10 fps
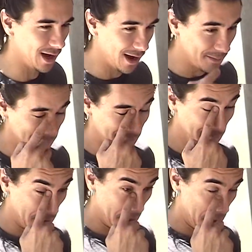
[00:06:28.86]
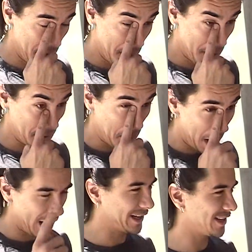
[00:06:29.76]
Well,
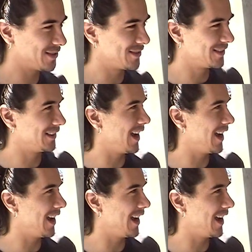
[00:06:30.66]
you know, it's true.